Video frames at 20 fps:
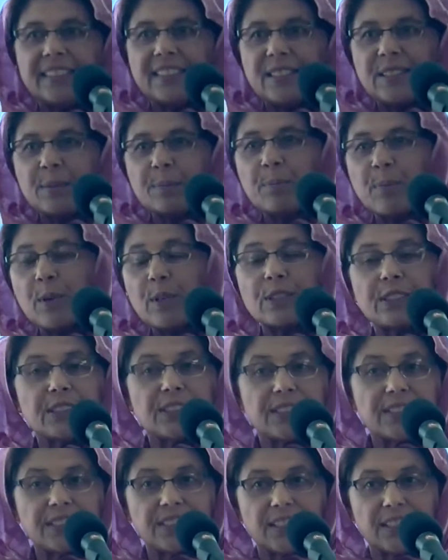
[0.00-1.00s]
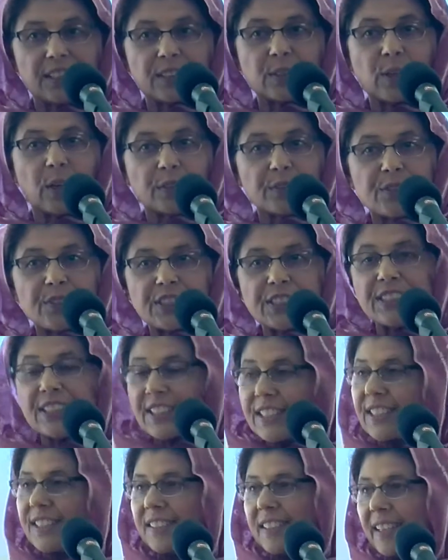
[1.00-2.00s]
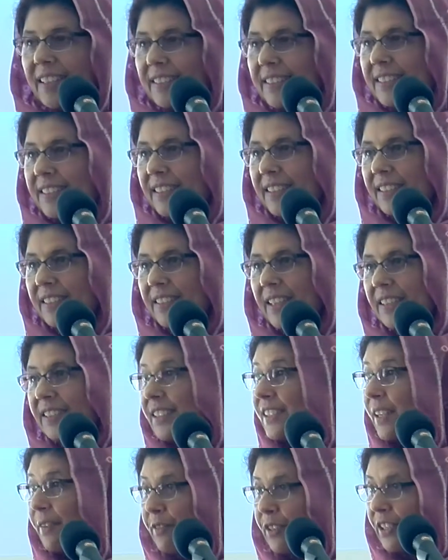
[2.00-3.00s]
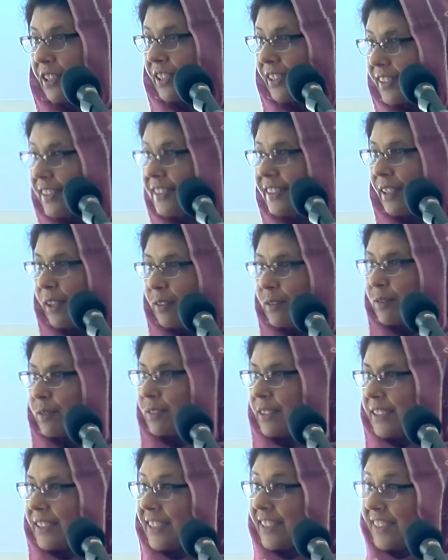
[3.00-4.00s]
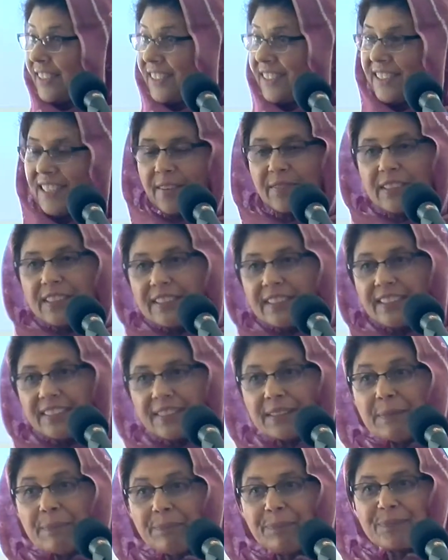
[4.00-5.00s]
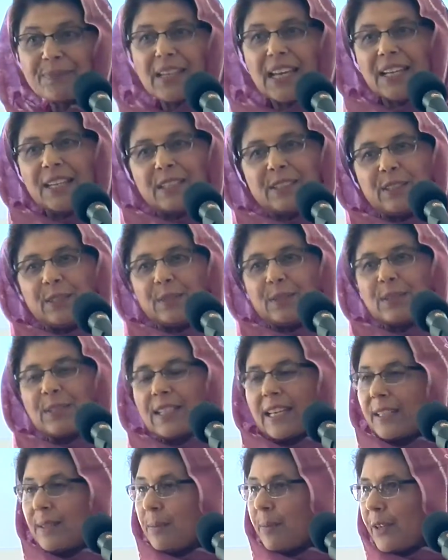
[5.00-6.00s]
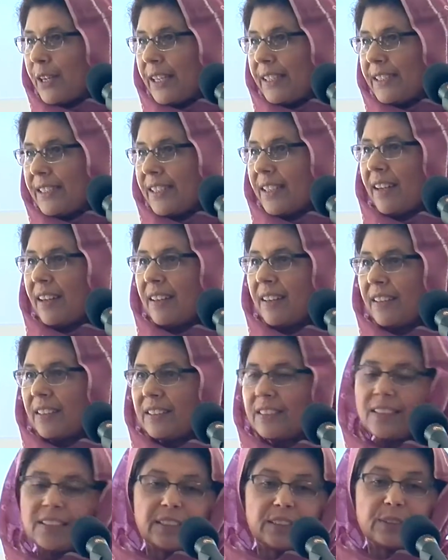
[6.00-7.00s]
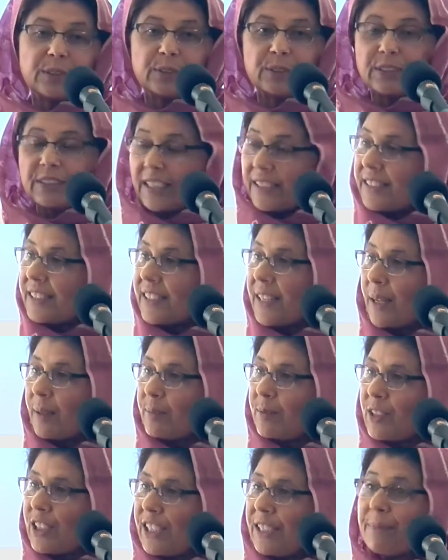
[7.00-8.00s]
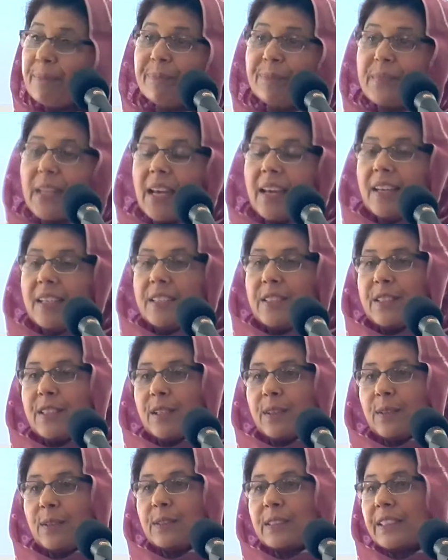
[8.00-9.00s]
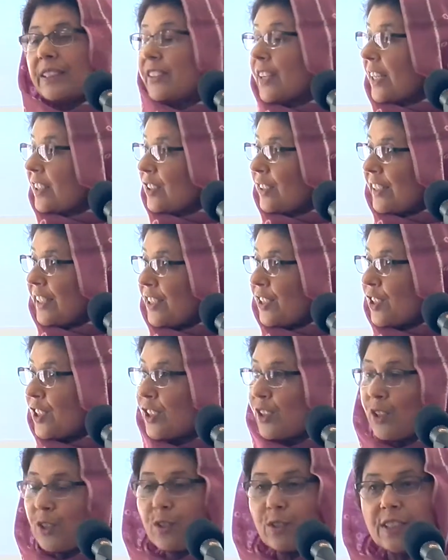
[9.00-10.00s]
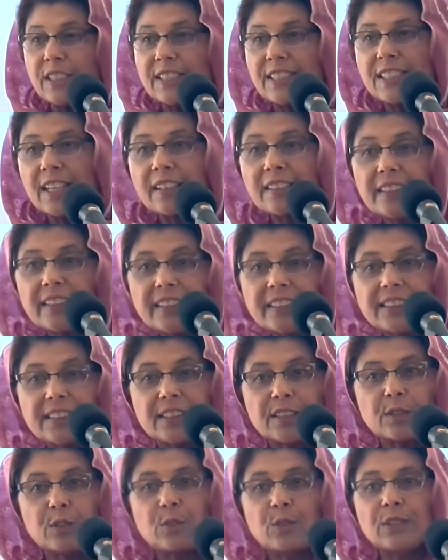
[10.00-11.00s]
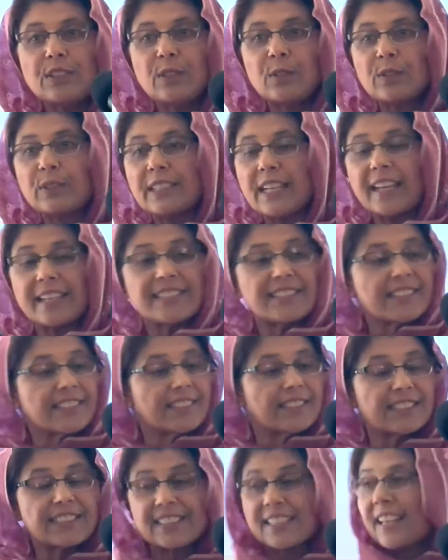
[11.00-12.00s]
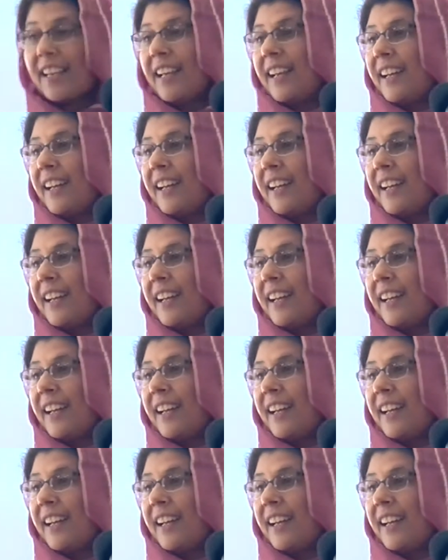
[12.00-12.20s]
this important conference that runs every year. Now it's the 7th year to celebrate our Guru Granth Sahib Ji. So congratulations to the Sangat and to the organizers,